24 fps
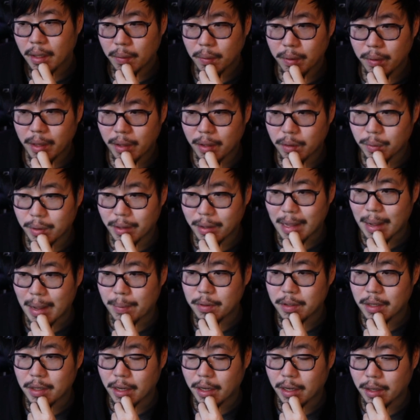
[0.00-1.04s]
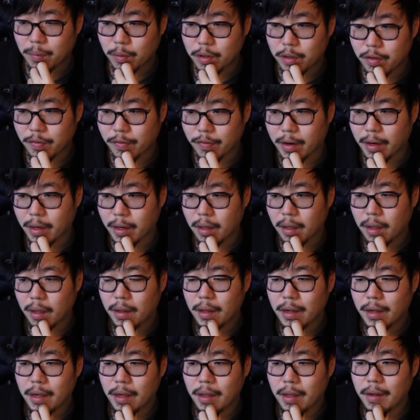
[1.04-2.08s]
We'll get 20 damage taken, which is fine.
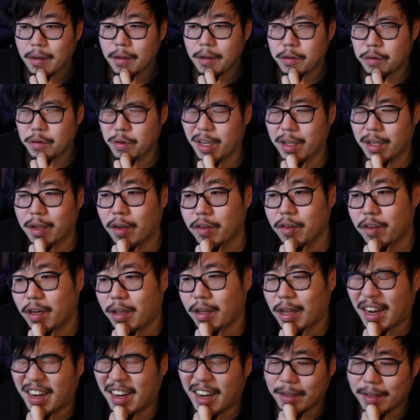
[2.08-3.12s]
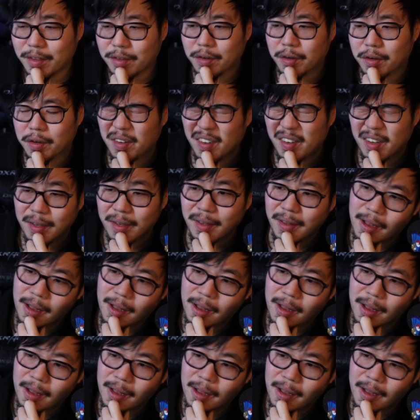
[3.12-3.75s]
Droogadon's gonna die next turn.